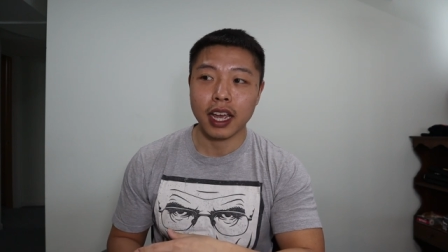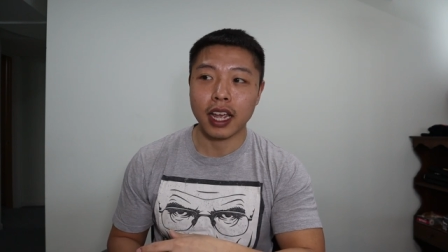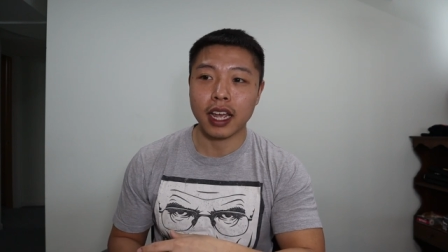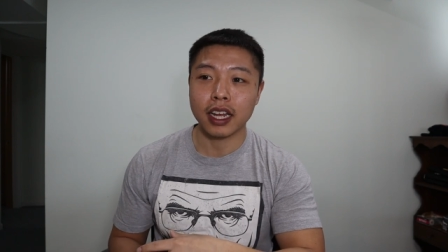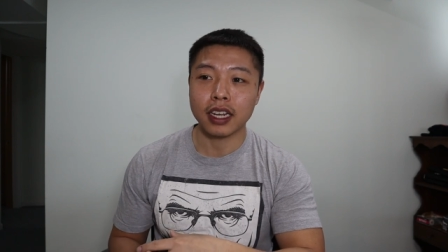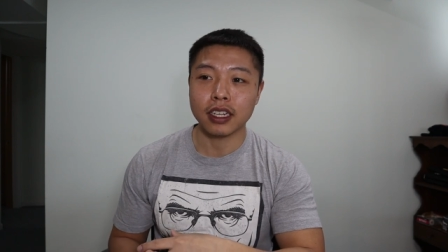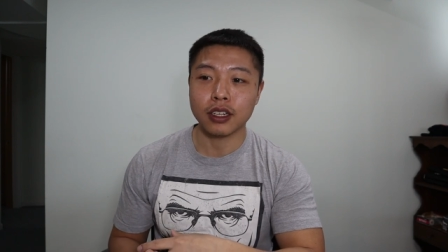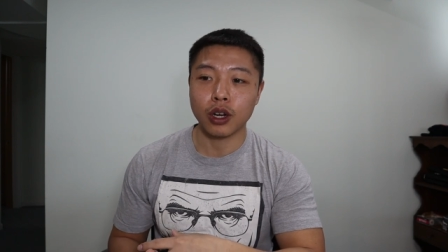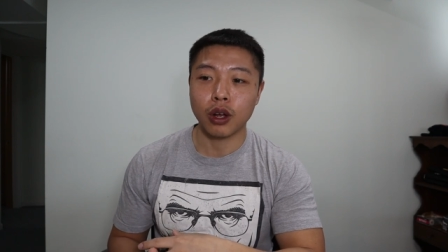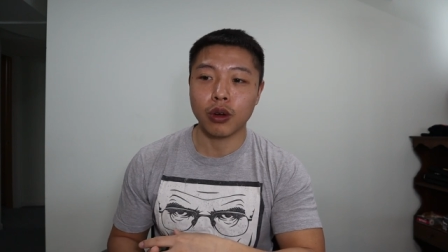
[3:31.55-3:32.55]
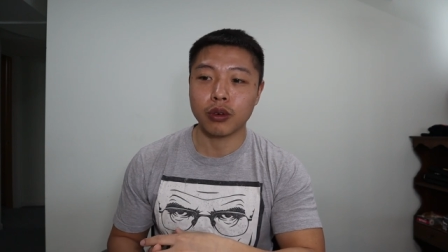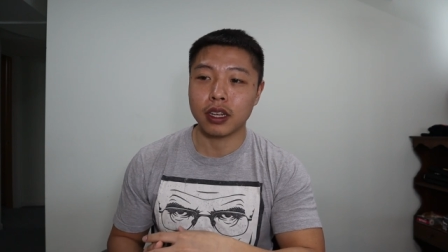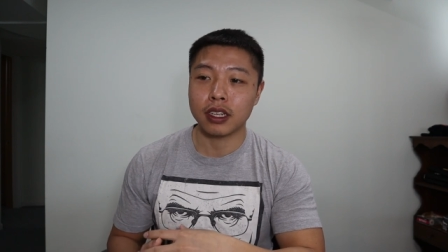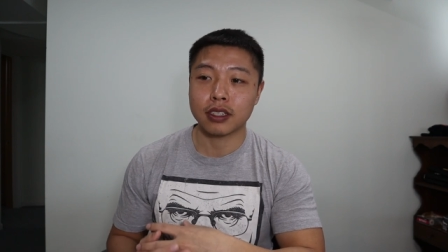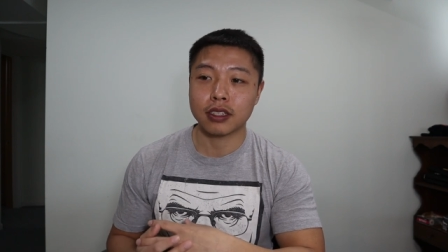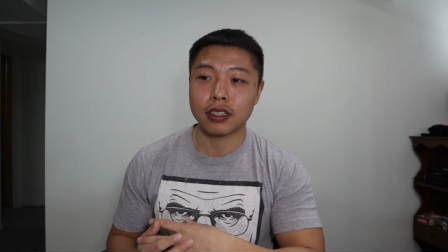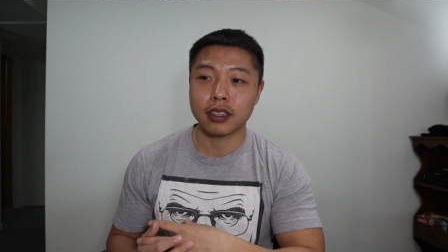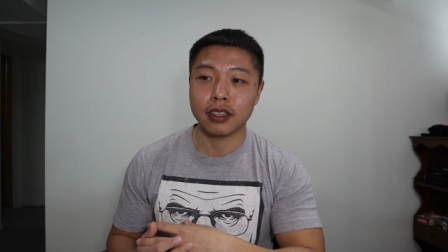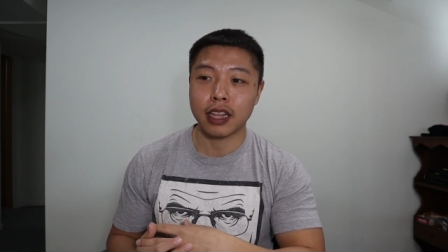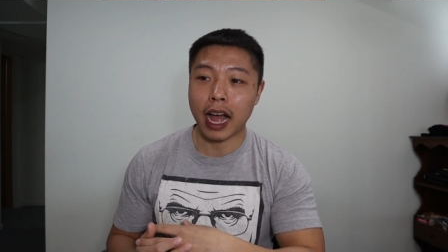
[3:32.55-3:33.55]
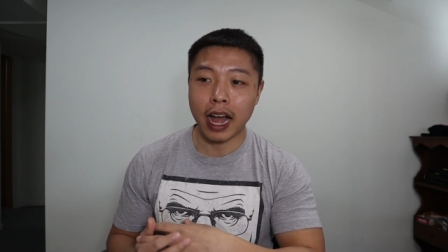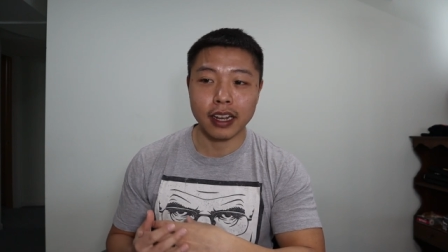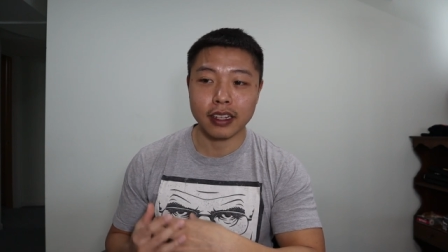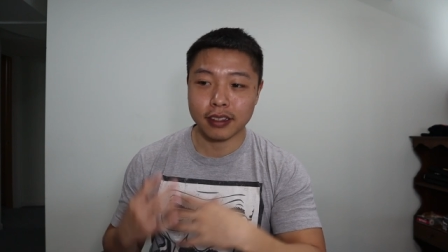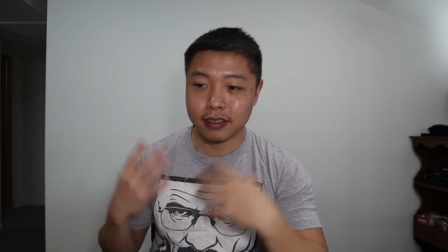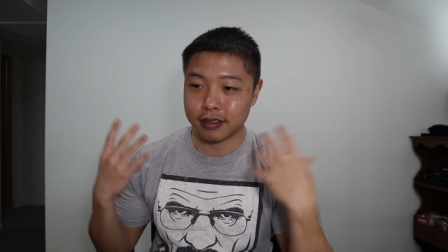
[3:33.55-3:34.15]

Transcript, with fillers: And, you know, it's not,